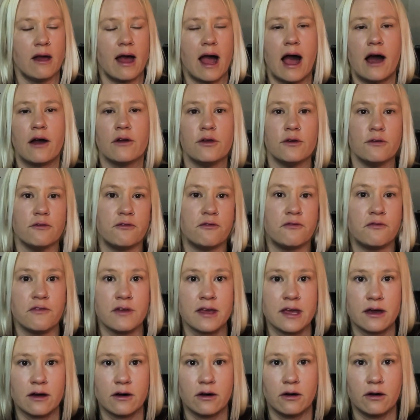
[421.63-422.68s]
how you
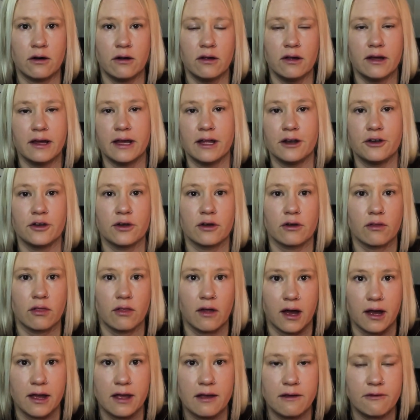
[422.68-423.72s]
feel in your
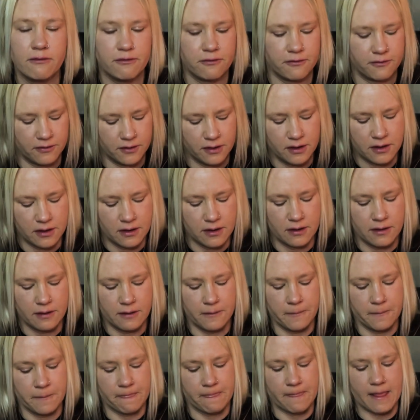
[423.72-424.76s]
life,
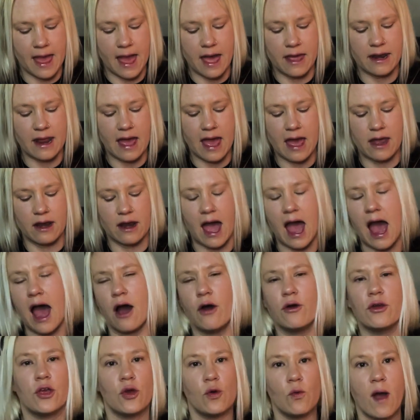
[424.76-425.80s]
and
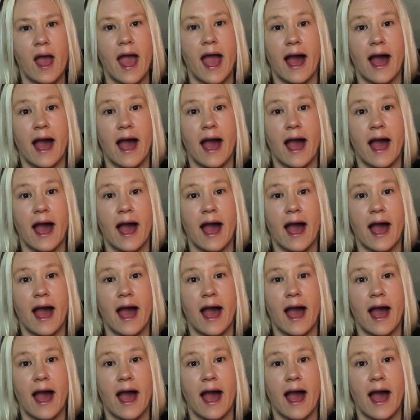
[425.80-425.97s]
how you